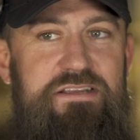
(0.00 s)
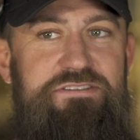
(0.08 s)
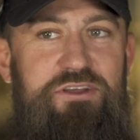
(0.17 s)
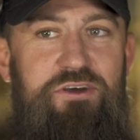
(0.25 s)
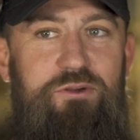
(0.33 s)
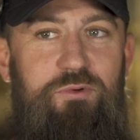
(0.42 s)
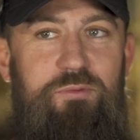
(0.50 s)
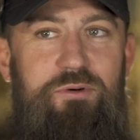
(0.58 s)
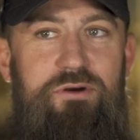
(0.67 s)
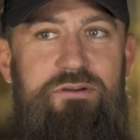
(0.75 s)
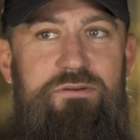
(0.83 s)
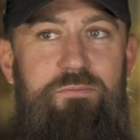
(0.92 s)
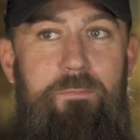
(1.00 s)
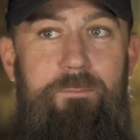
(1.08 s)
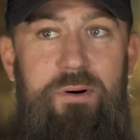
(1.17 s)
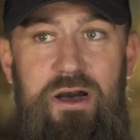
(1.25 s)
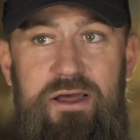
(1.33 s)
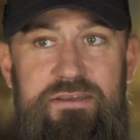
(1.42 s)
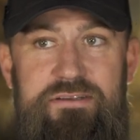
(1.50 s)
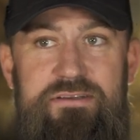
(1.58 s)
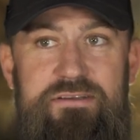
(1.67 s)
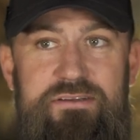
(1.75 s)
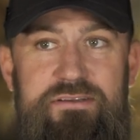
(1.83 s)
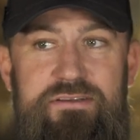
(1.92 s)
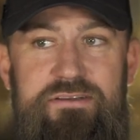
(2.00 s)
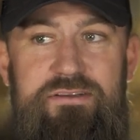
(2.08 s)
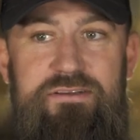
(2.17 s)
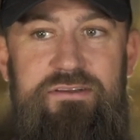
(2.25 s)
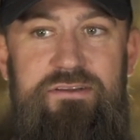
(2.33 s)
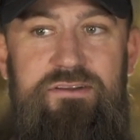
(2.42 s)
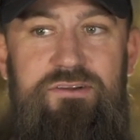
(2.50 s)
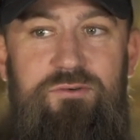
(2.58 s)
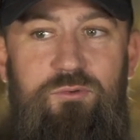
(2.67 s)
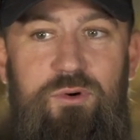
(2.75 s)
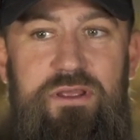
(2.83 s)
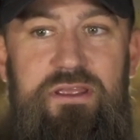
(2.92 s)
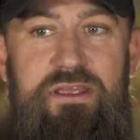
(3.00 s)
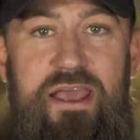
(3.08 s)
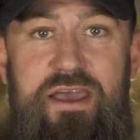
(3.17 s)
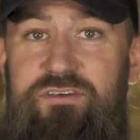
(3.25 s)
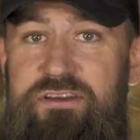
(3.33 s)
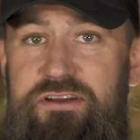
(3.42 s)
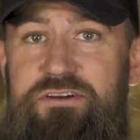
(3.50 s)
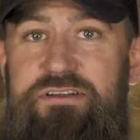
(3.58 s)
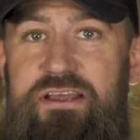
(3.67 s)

that's the hunt we booked, but we have a deer